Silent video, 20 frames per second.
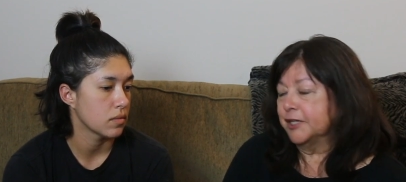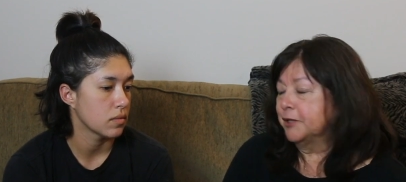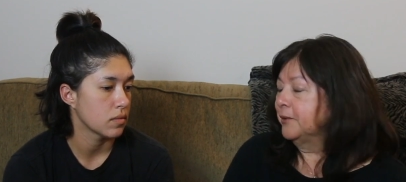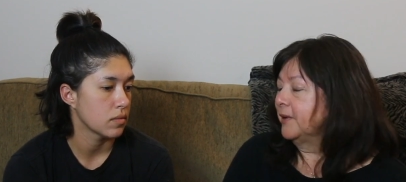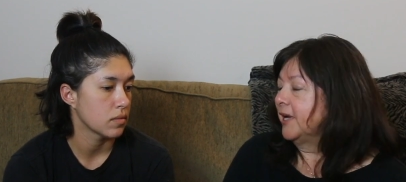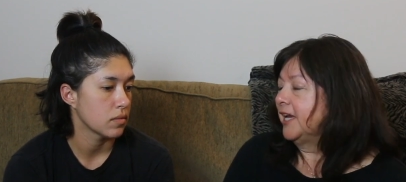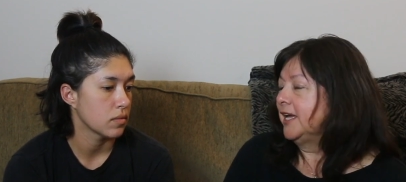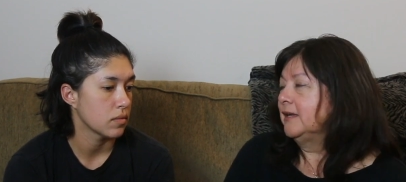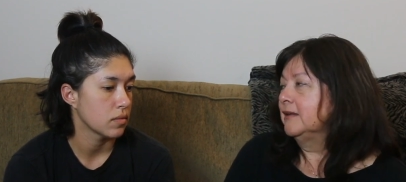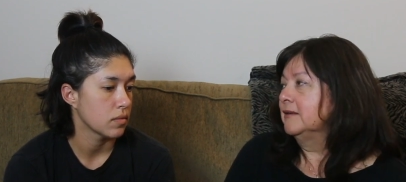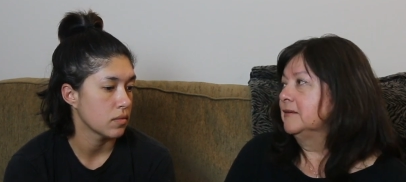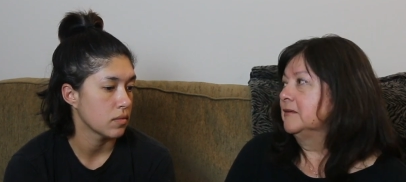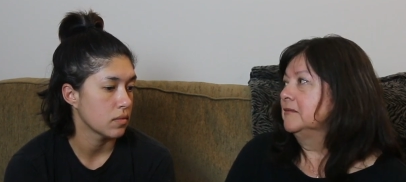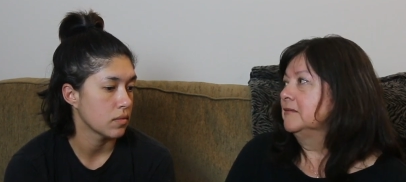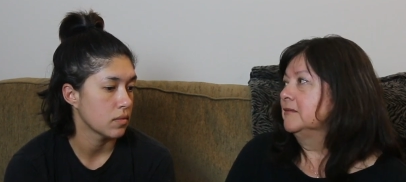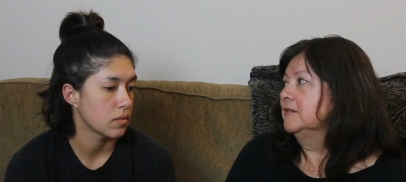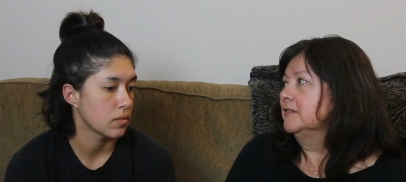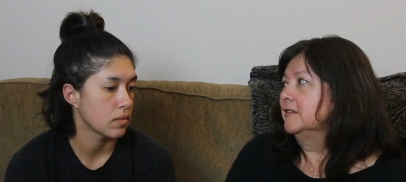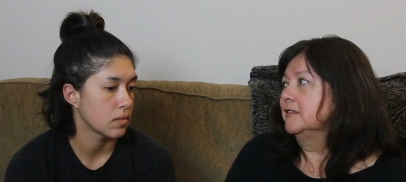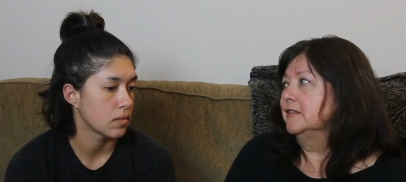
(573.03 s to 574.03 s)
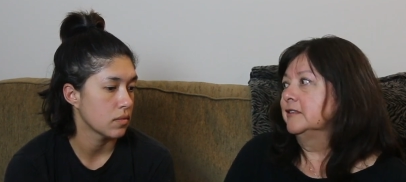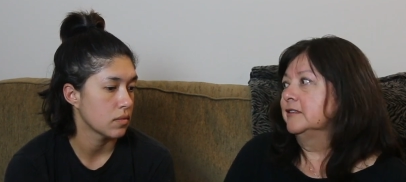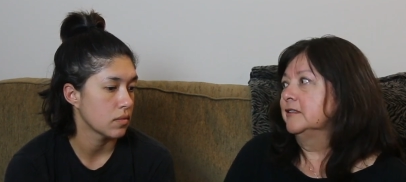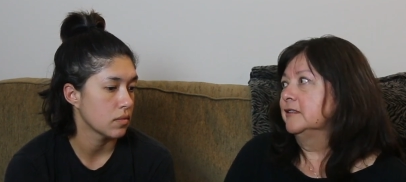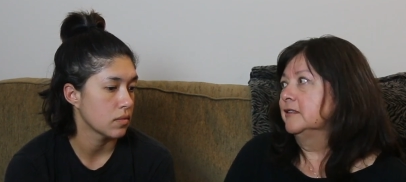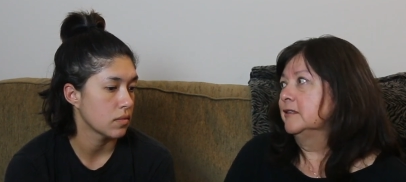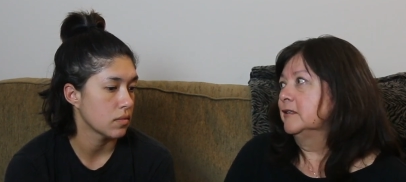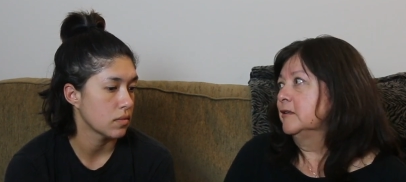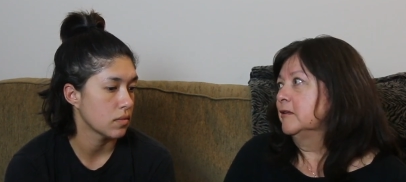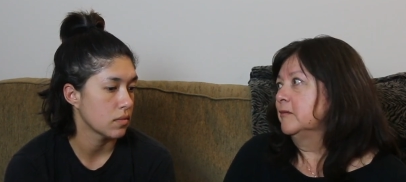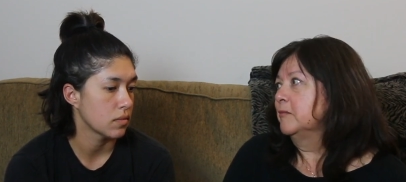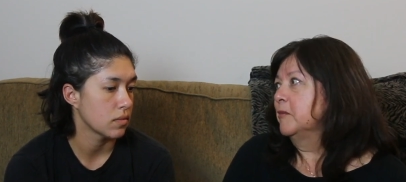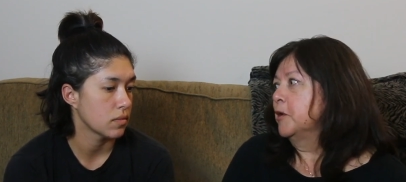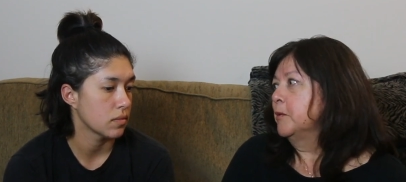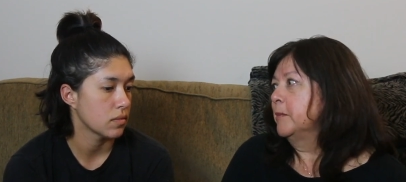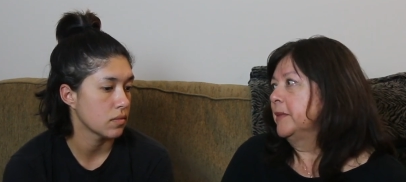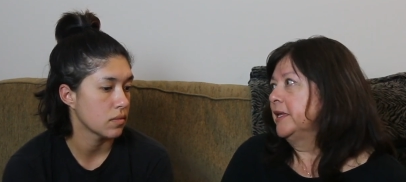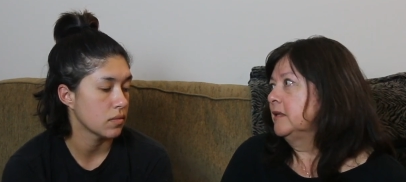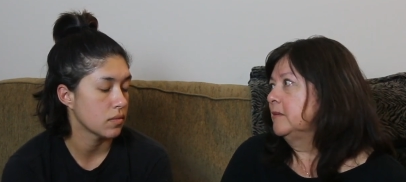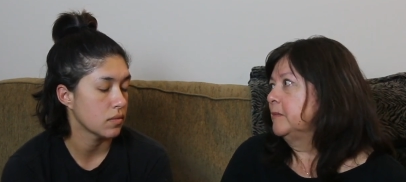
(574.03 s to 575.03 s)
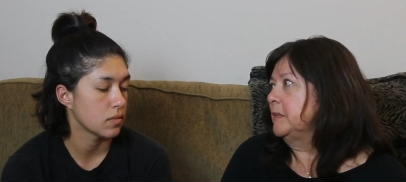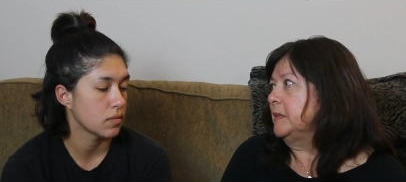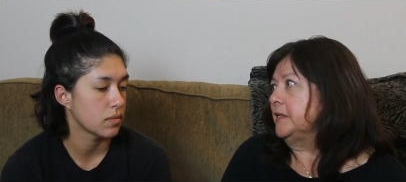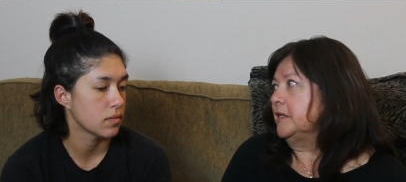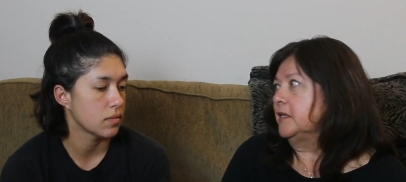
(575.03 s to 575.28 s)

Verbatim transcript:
Speaker 1: great moment